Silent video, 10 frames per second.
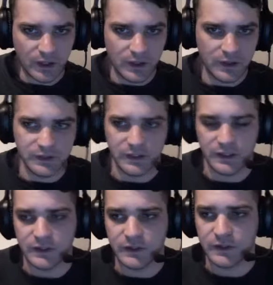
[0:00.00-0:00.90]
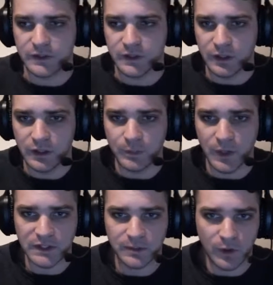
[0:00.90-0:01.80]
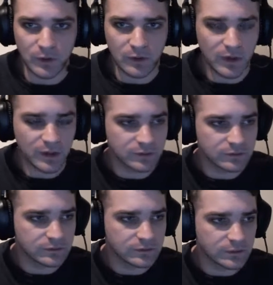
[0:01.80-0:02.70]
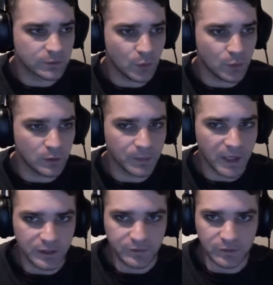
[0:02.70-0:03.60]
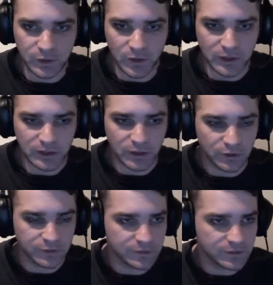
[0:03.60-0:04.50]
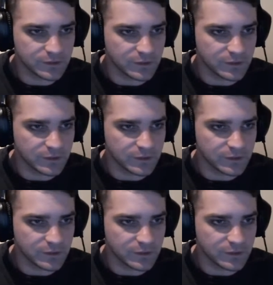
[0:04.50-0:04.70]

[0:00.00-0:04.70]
This is the butter model that Paul made for Lock and Loaf.